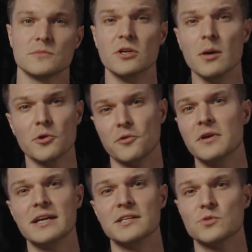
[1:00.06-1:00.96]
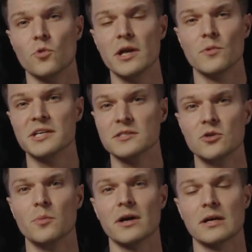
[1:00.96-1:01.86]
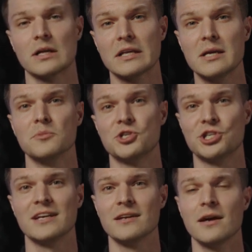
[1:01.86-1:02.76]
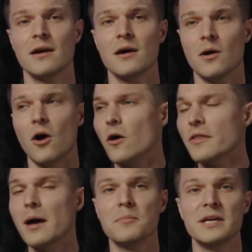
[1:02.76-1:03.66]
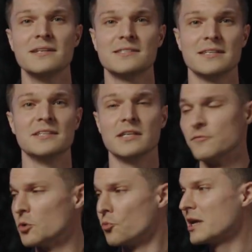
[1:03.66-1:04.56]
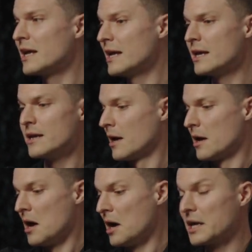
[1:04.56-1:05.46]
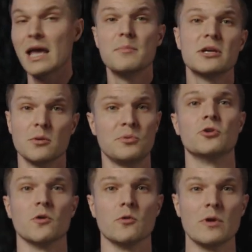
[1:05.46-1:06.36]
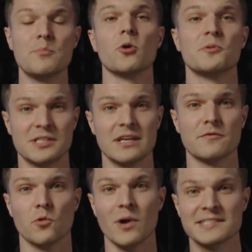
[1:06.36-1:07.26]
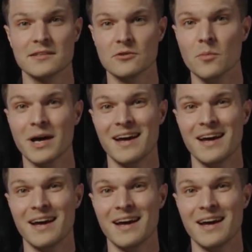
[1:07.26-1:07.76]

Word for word: So number three is run Resolume on a clean machine. All that means is if you're bringing in a gaming computer and repurposing it for Resolume,